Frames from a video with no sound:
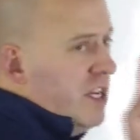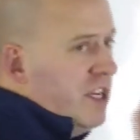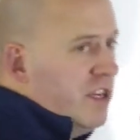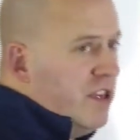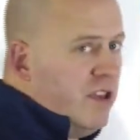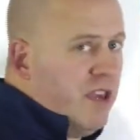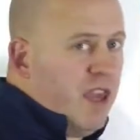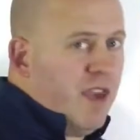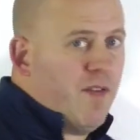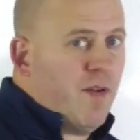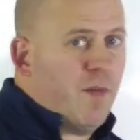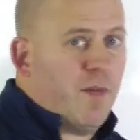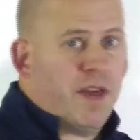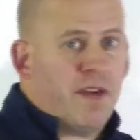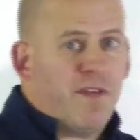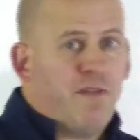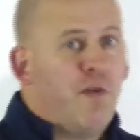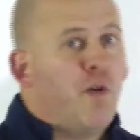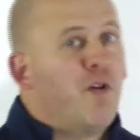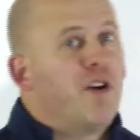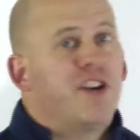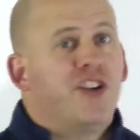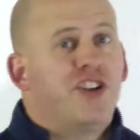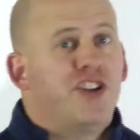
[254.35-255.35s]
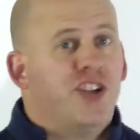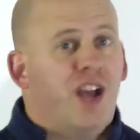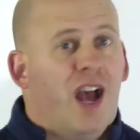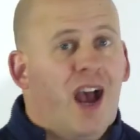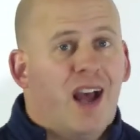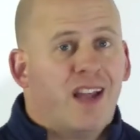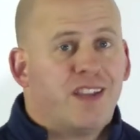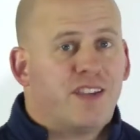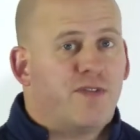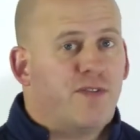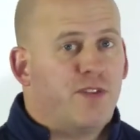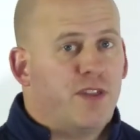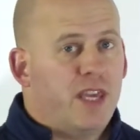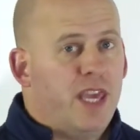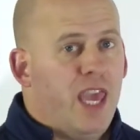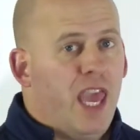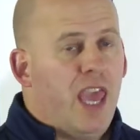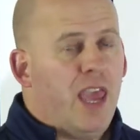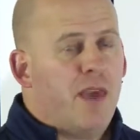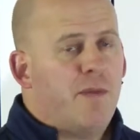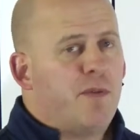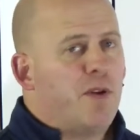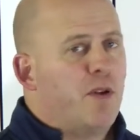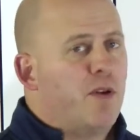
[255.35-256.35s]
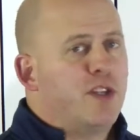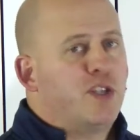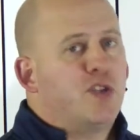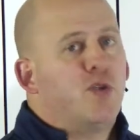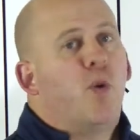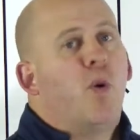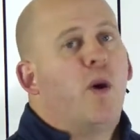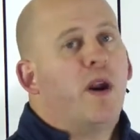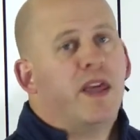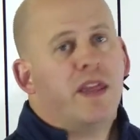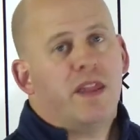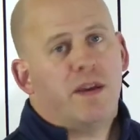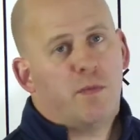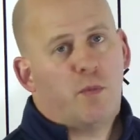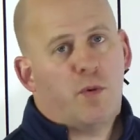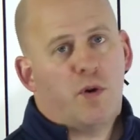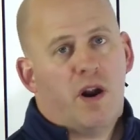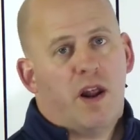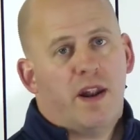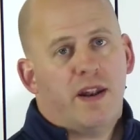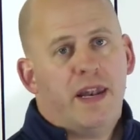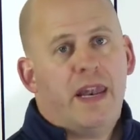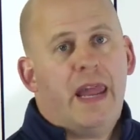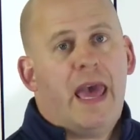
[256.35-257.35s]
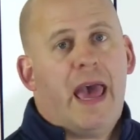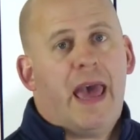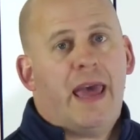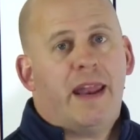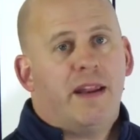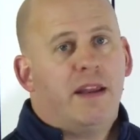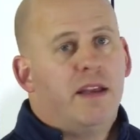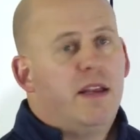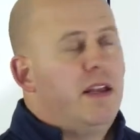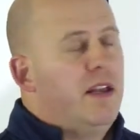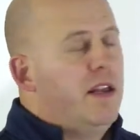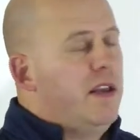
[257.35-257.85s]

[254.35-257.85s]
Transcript: you gave up like 40 shots for the game, but only 20 of them were on net.